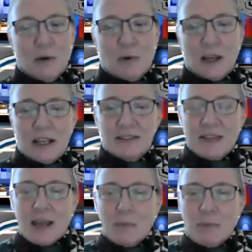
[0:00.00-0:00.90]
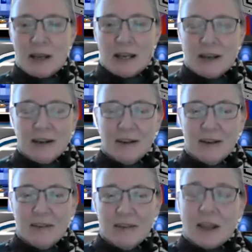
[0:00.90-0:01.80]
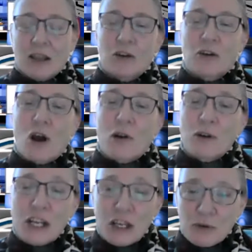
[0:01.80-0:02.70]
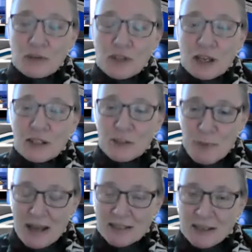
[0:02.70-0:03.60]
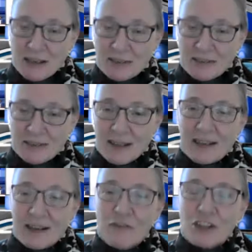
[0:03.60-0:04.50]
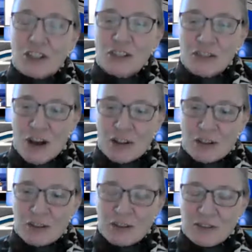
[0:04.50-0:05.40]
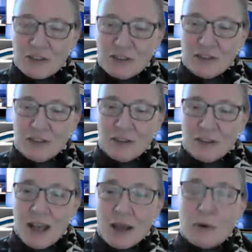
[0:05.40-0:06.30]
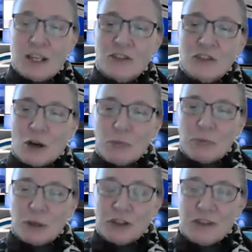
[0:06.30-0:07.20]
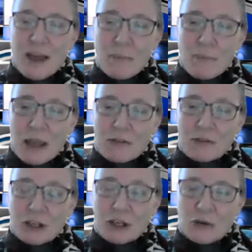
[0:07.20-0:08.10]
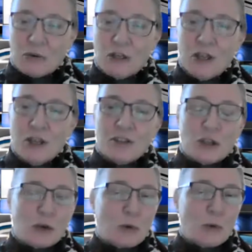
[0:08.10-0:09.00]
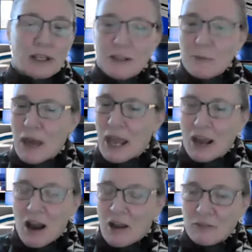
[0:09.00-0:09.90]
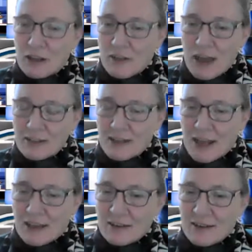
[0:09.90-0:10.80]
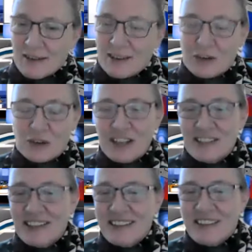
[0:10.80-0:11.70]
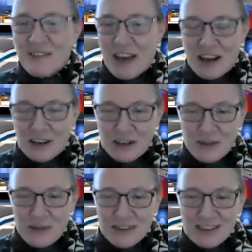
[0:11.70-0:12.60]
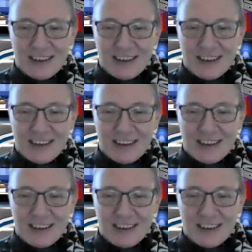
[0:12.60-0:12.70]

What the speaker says: We can take money that you're already using and spending, inefficient dollars, and we can start building that bank for you to quickly pay off that debt, increasing the value